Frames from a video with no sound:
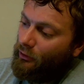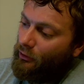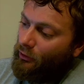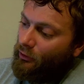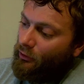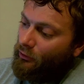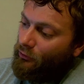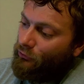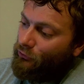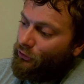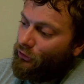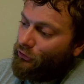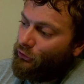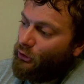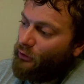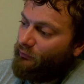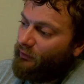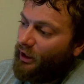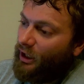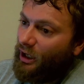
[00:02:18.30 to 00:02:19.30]
just
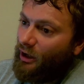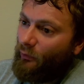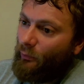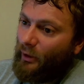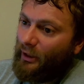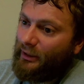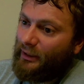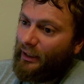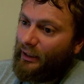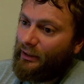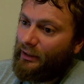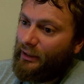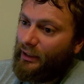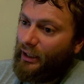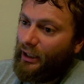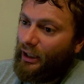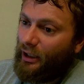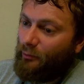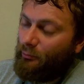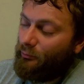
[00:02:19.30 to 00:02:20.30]
over halfway down the
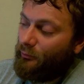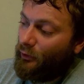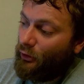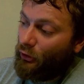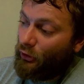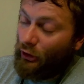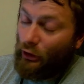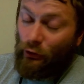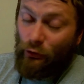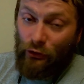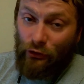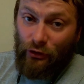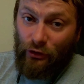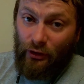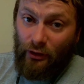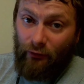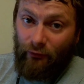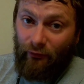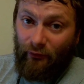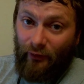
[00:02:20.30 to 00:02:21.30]
arm, closer to the
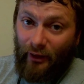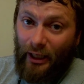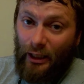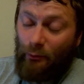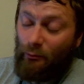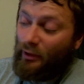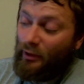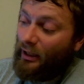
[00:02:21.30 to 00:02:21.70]
frame,